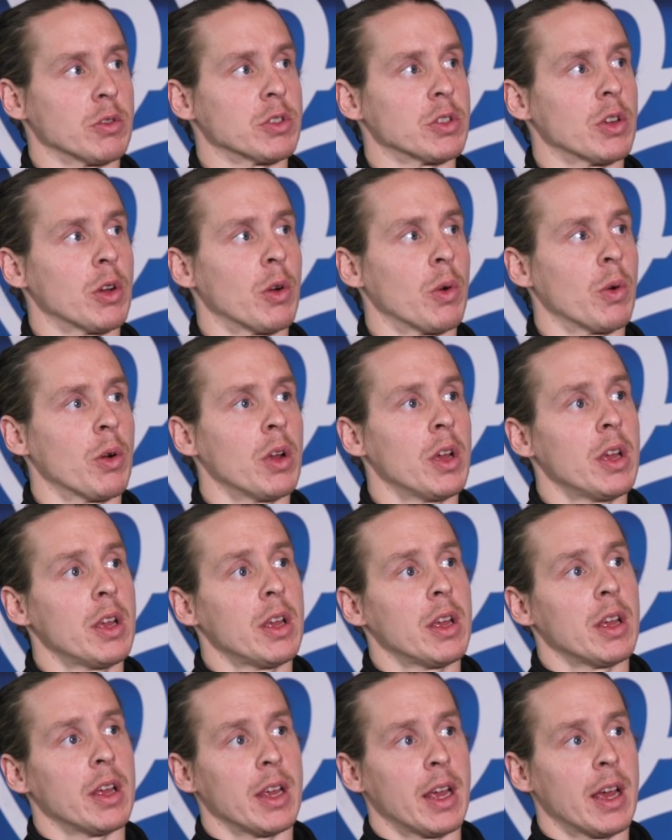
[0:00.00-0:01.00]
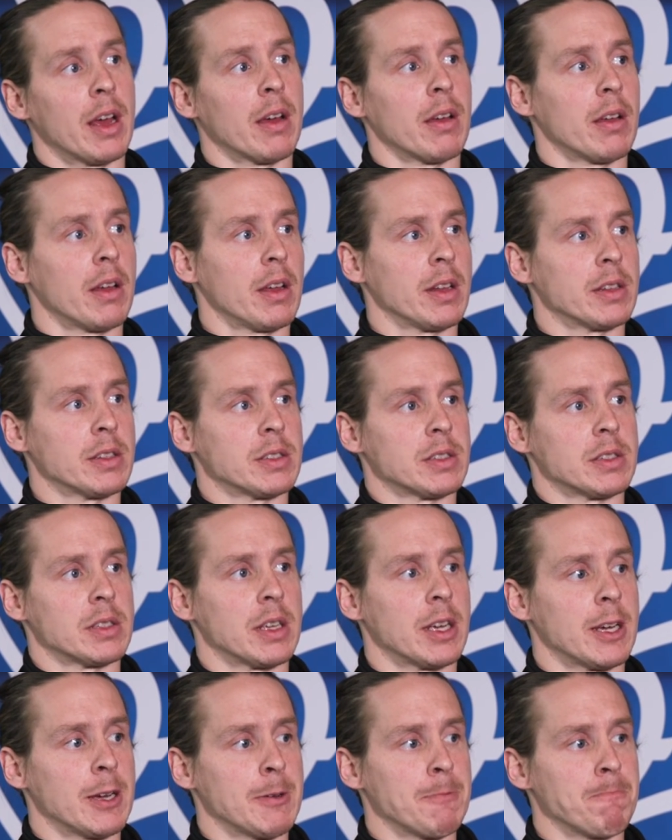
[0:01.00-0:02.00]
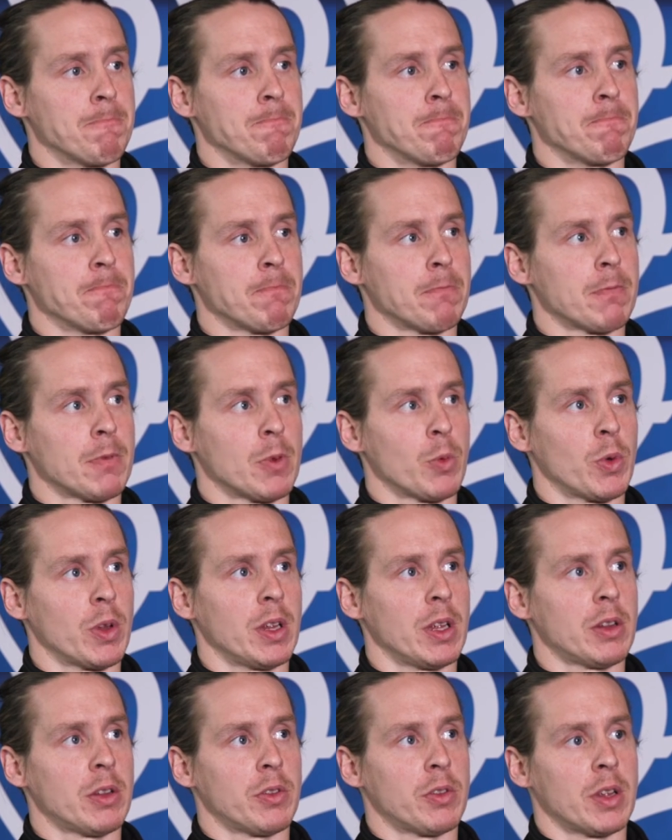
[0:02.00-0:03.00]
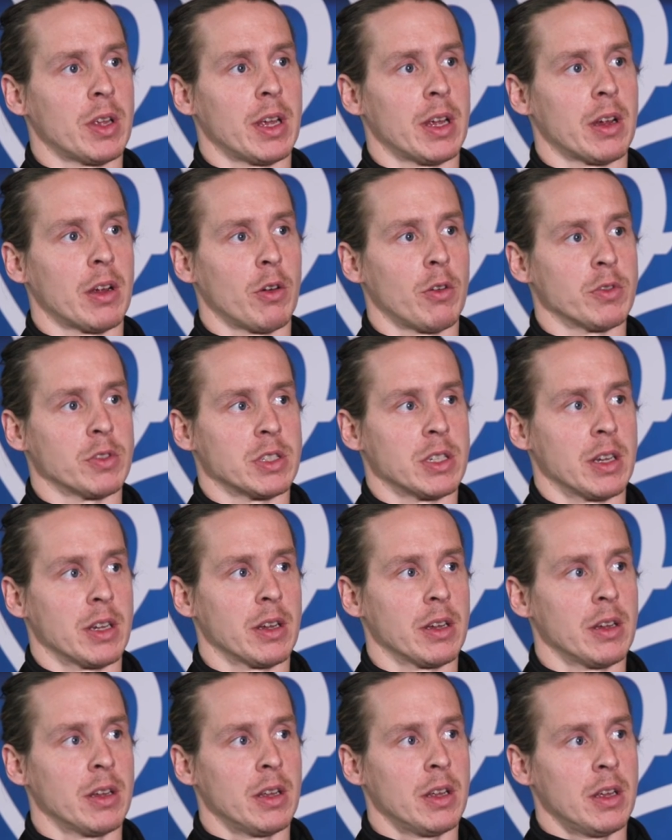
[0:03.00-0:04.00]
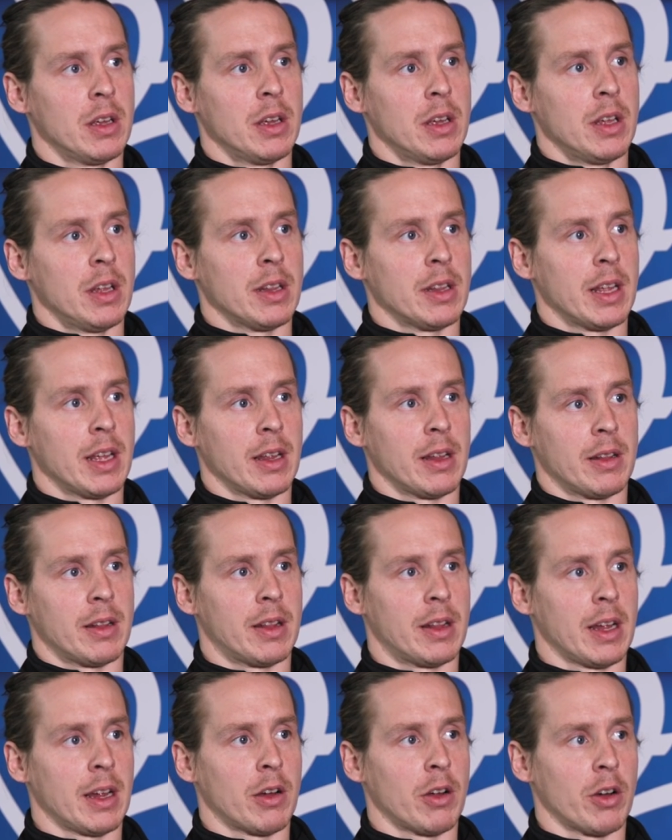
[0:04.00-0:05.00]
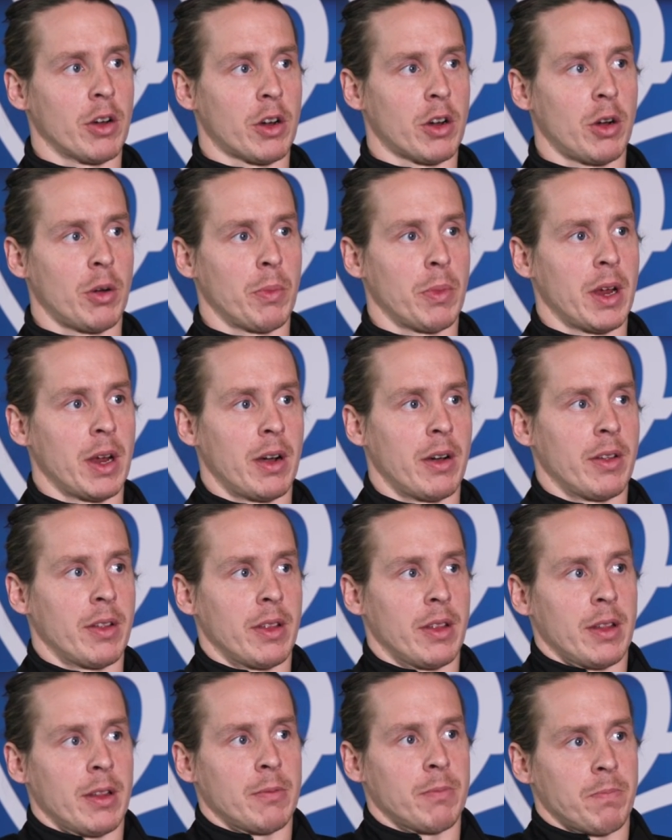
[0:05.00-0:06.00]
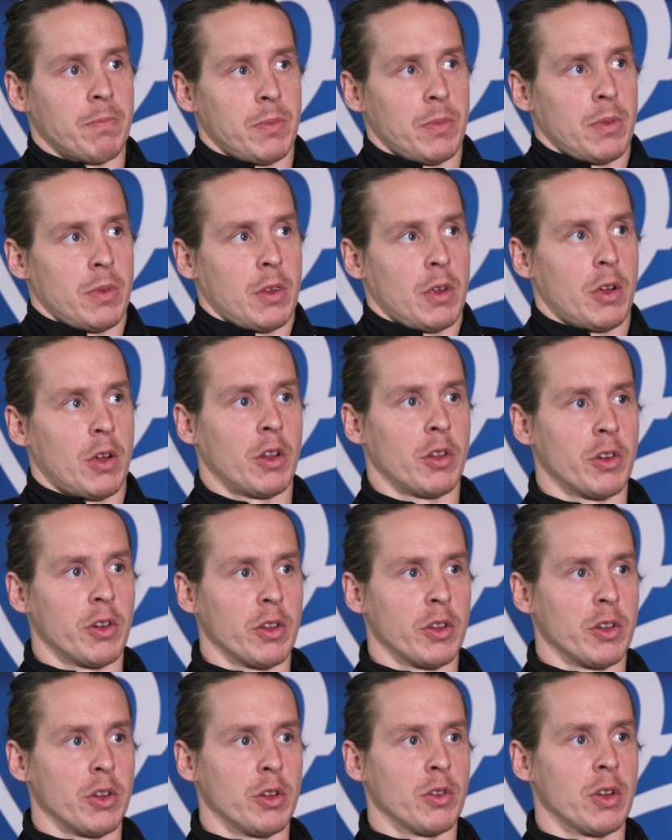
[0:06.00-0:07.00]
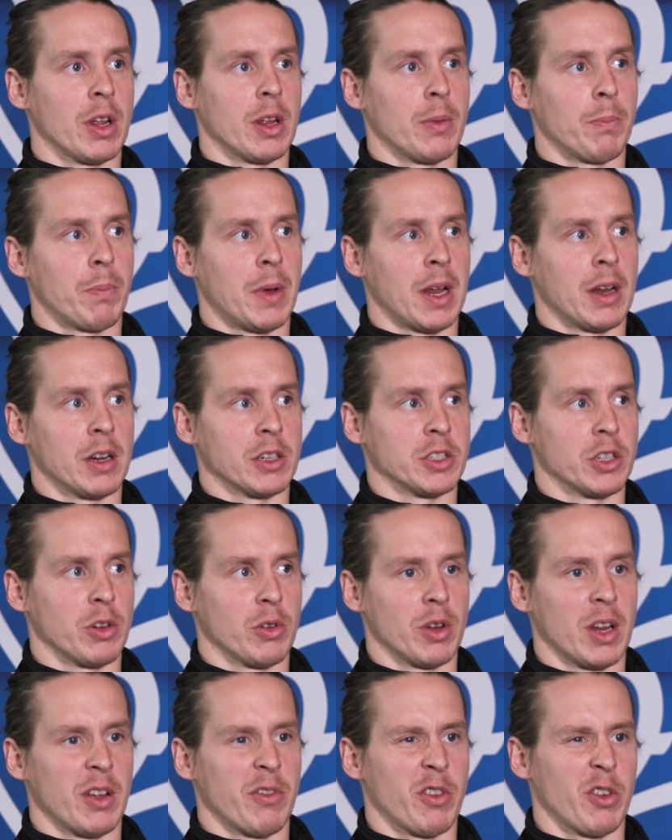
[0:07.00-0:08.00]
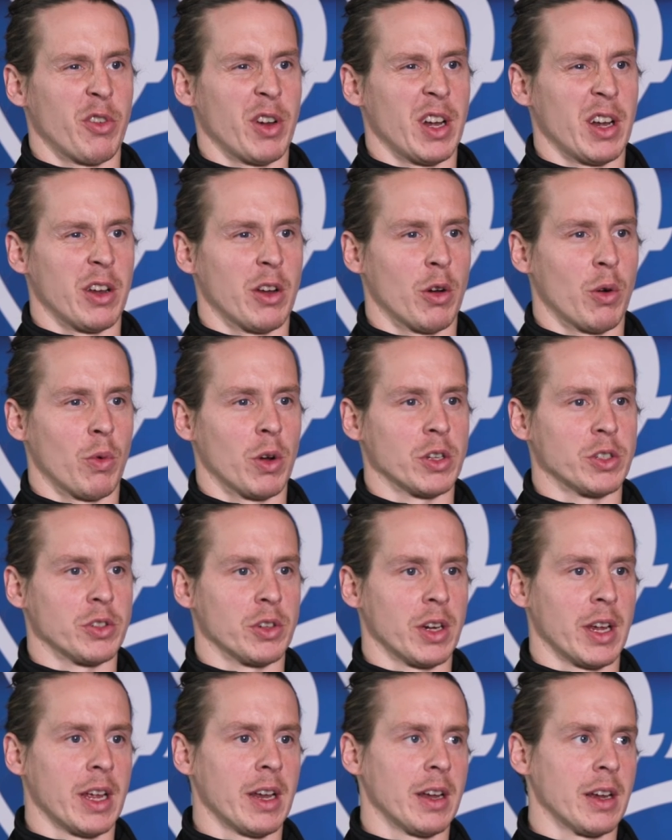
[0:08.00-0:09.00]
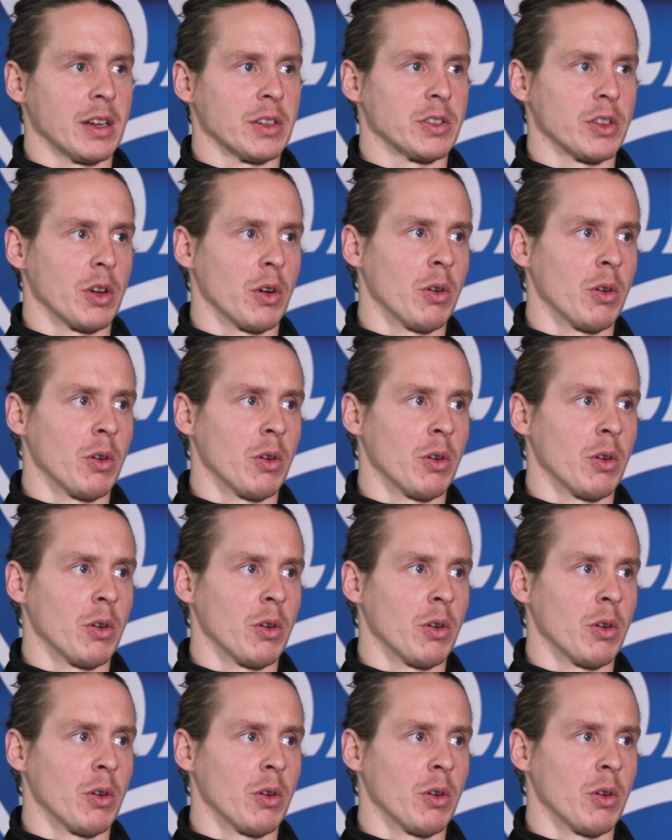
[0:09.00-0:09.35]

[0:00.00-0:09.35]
So yeah, it's we need to take, obviously they're gonna come here, and under a new manager you never really know what you're getting,